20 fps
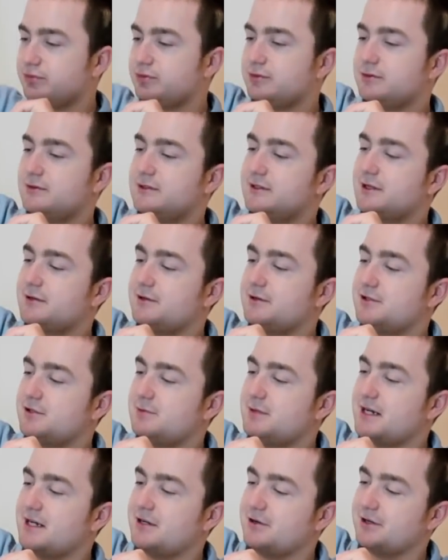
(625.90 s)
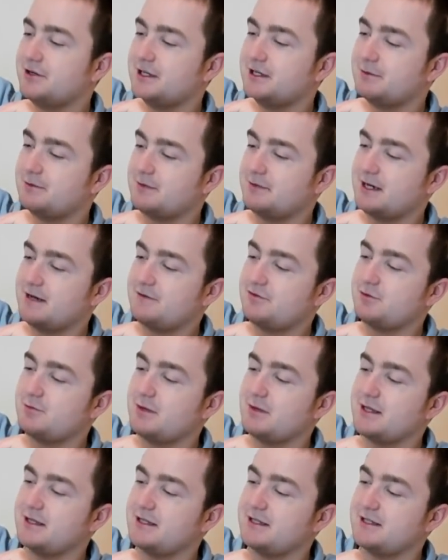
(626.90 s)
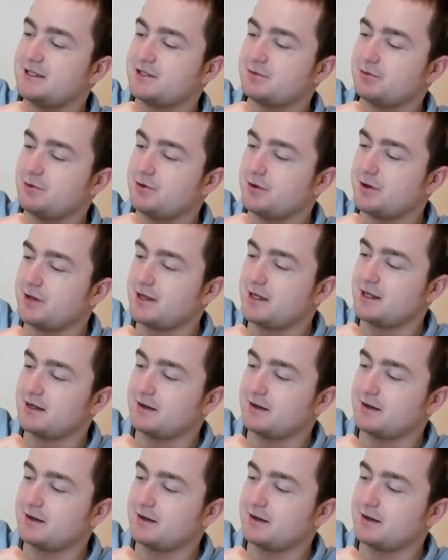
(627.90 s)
it's going to be annoying. I have to basically destroy the set, I